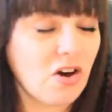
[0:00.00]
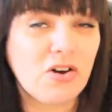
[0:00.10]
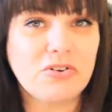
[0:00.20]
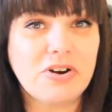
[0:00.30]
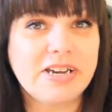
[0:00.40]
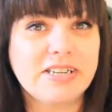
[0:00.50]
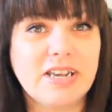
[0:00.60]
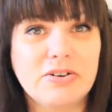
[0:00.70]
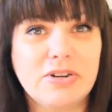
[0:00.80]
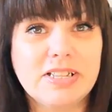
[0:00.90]
Alright,
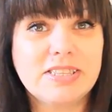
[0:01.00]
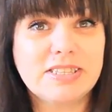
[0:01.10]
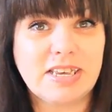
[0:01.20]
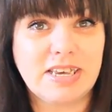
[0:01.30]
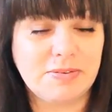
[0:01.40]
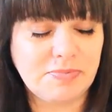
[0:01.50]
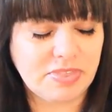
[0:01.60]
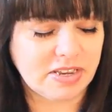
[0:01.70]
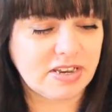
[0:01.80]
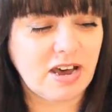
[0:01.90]
now let's see.
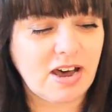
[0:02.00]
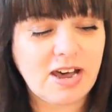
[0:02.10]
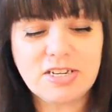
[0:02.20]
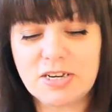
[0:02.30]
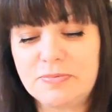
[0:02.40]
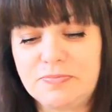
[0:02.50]
The card